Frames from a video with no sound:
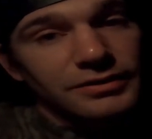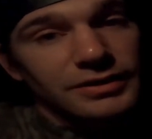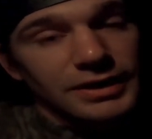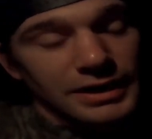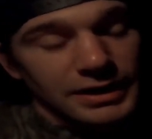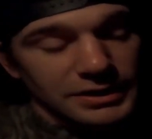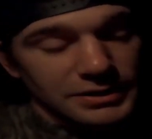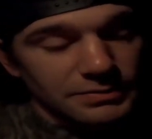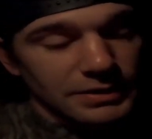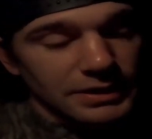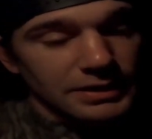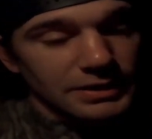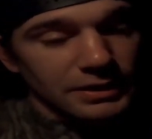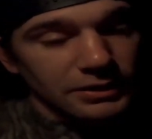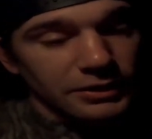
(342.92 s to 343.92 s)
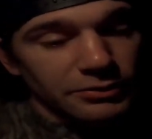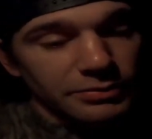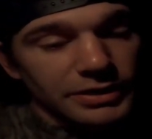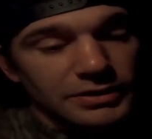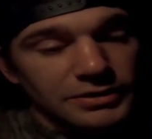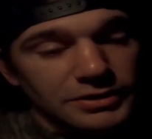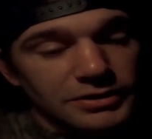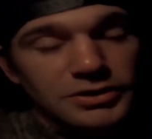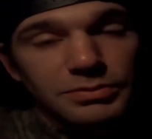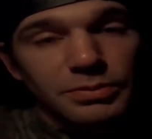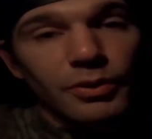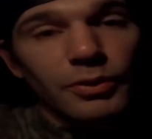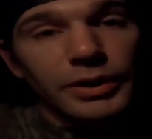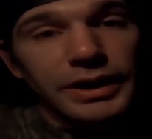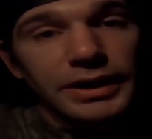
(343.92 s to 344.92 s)
and it's been a little bit
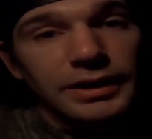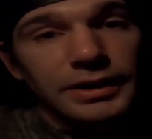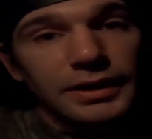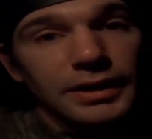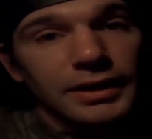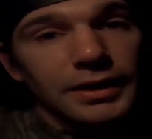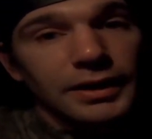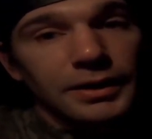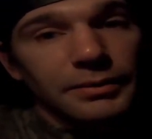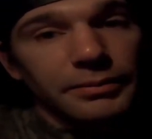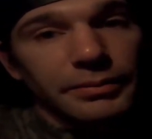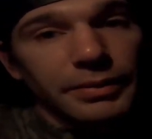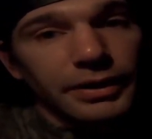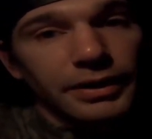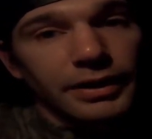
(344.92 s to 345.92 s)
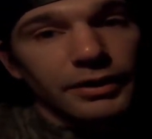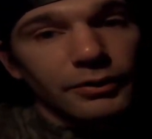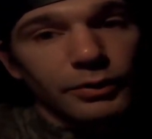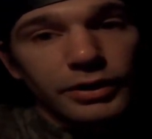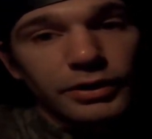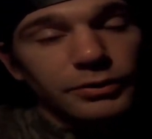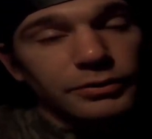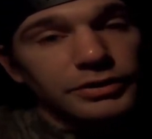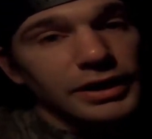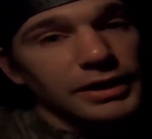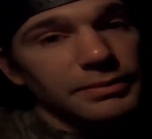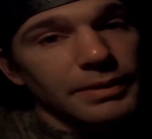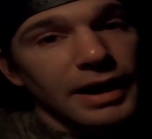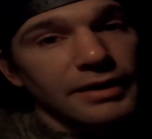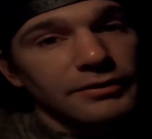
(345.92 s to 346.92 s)
disappointing, but we're going to
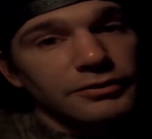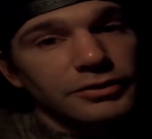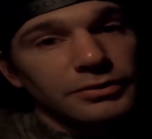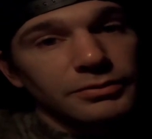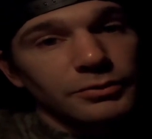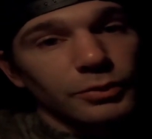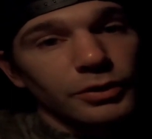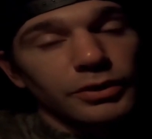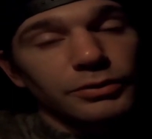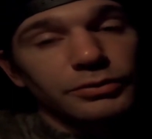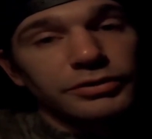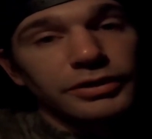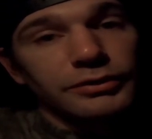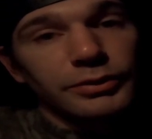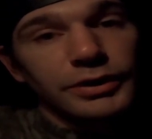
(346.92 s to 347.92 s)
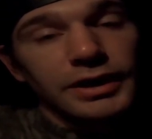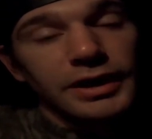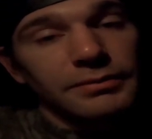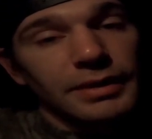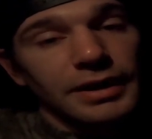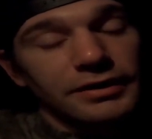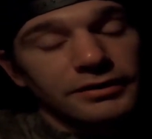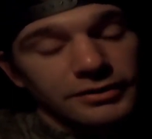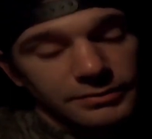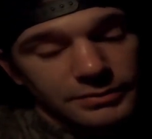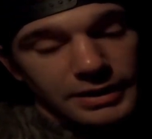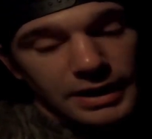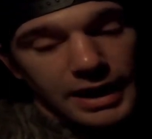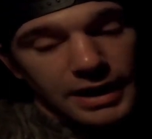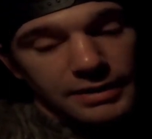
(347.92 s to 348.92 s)
keep after them. We're going to see if we can't make
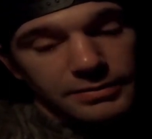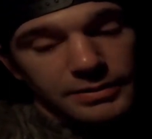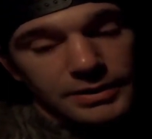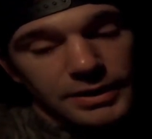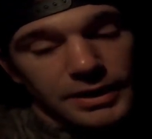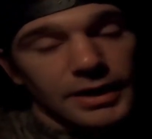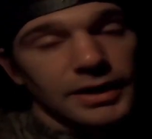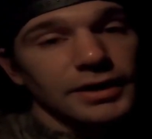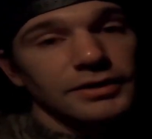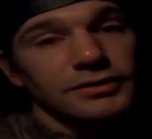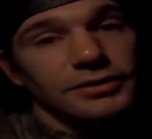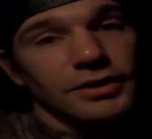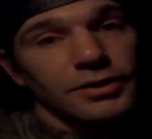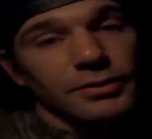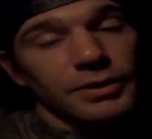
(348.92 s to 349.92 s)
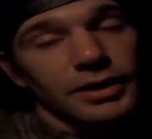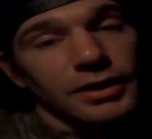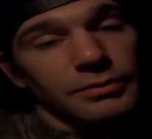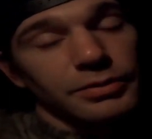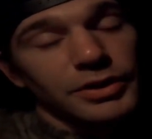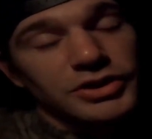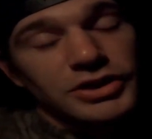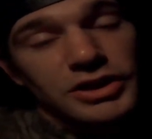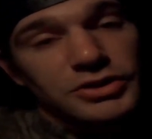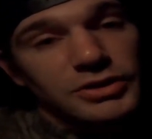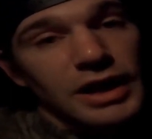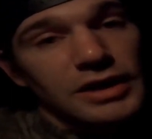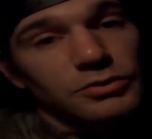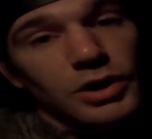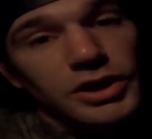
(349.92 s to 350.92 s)
something happen. So appreciate you
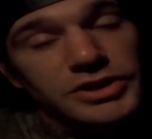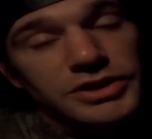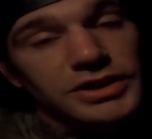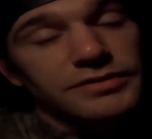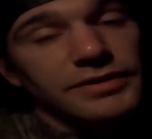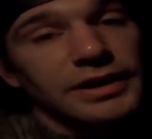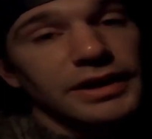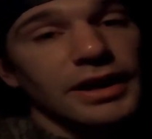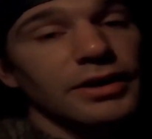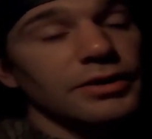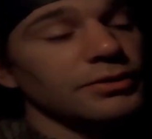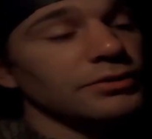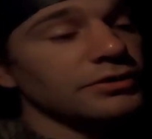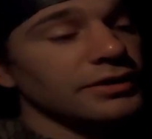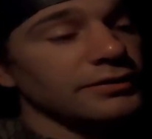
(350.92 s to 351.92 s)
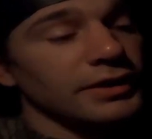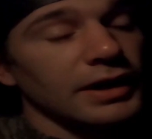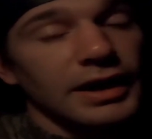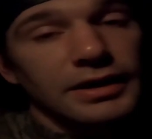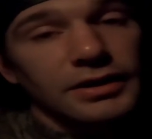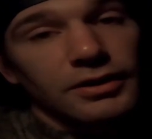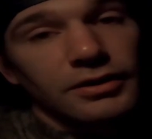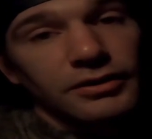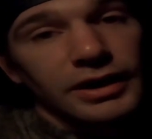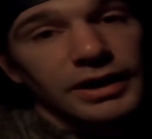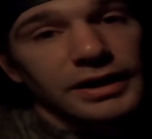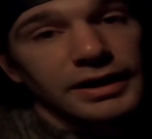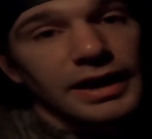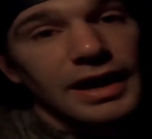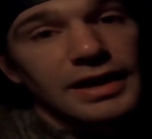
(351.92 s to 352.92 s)
guys watching these videos. If you hadn't
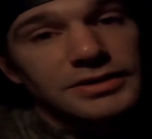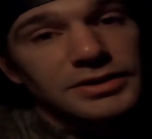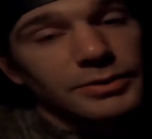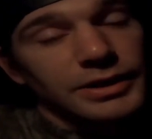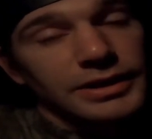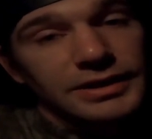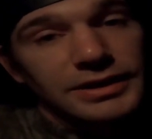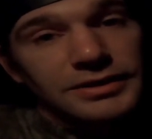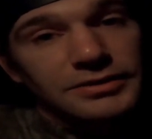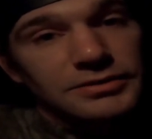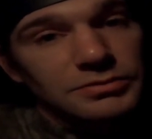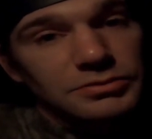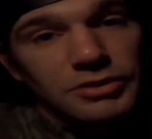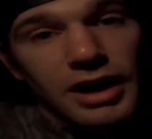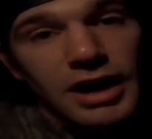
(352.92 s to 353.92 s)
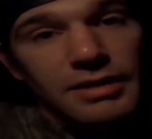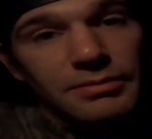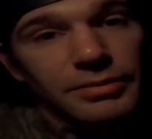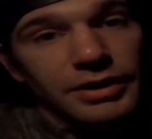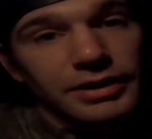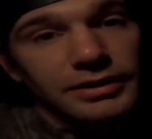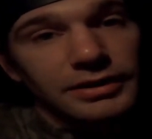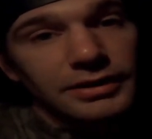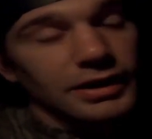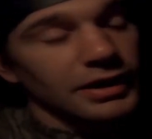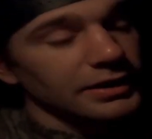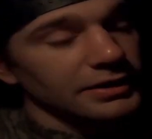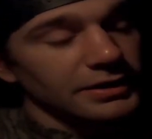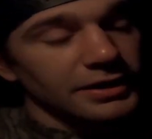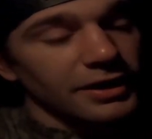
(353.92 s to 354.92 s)
already, guys, go ahead and hit the subscribe button.
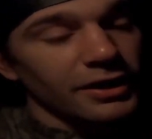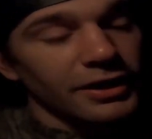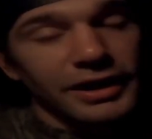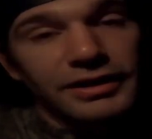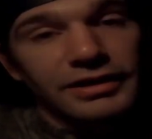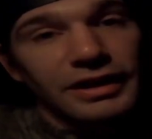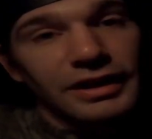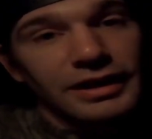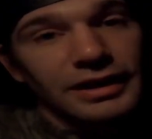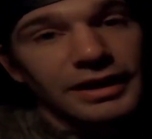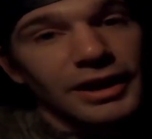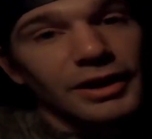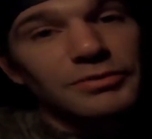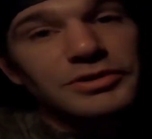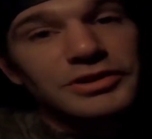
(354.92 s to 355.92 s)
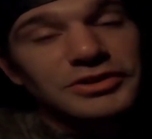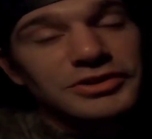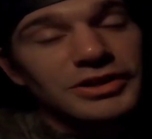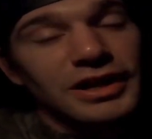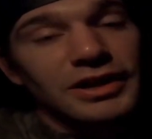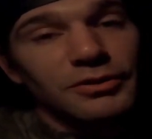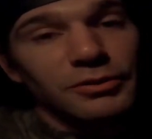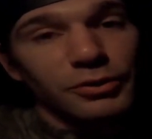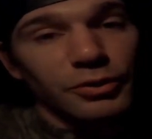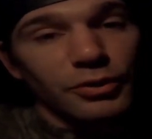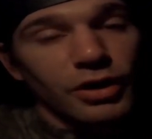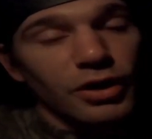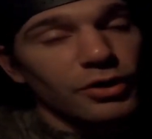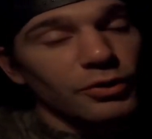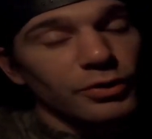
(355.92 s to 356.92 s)
It doesn't hurt anything. Helps this channel
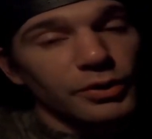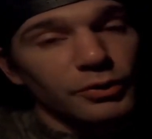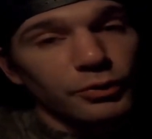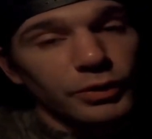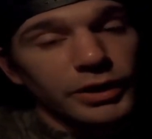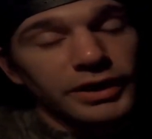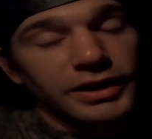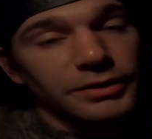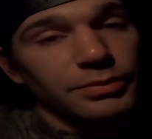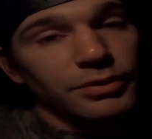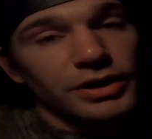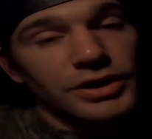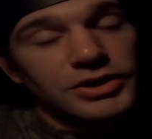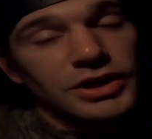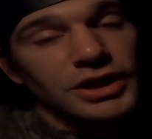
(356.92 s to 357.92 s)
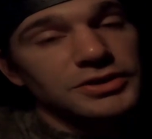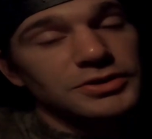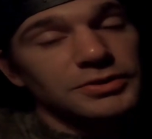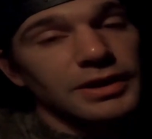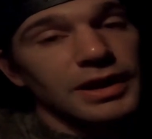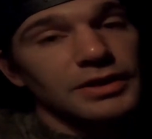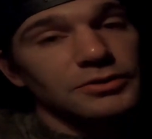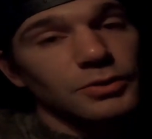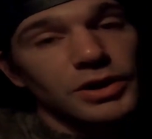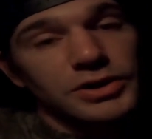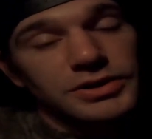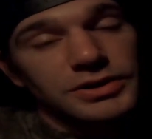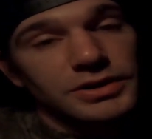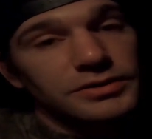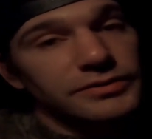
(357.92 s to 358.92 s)
grow. We really appreciate you guys
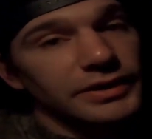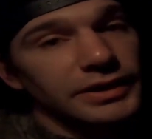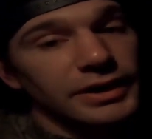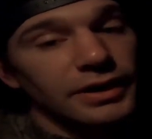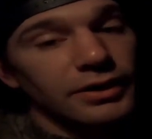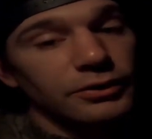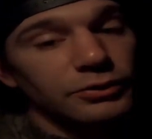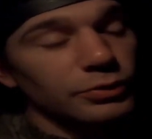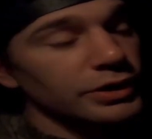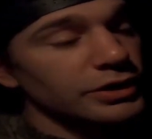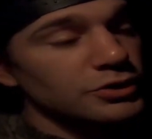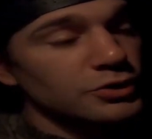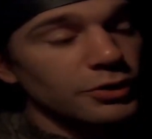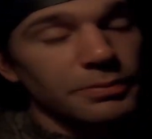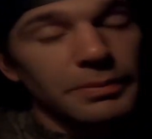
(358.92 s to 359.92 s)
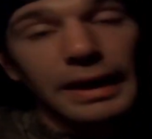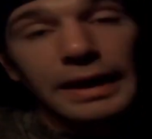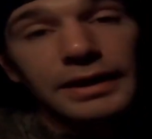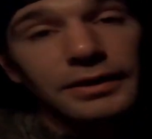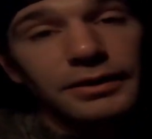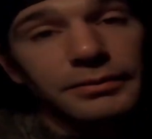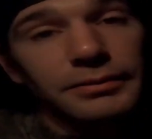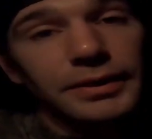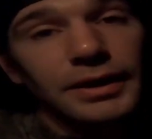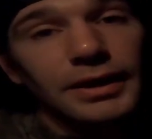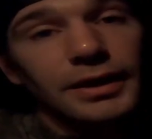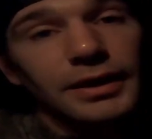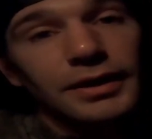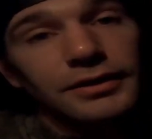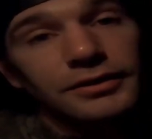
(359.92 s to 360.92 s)
watching these videos. We enjoy making them.
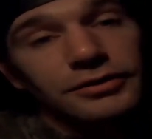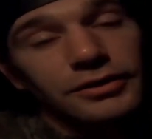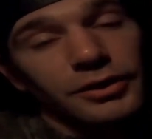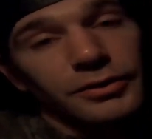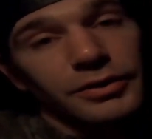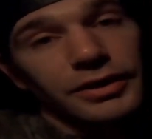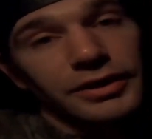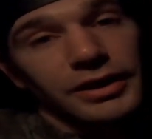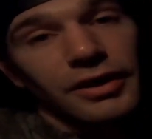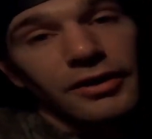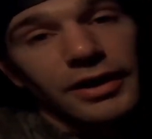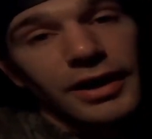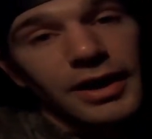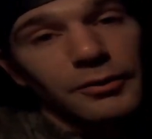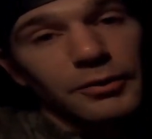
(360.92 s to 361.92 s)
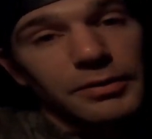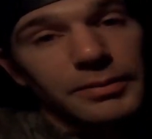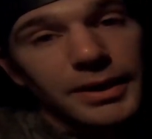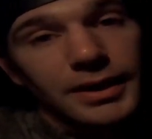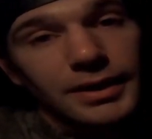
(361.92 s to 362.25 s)
So y'all hang with me,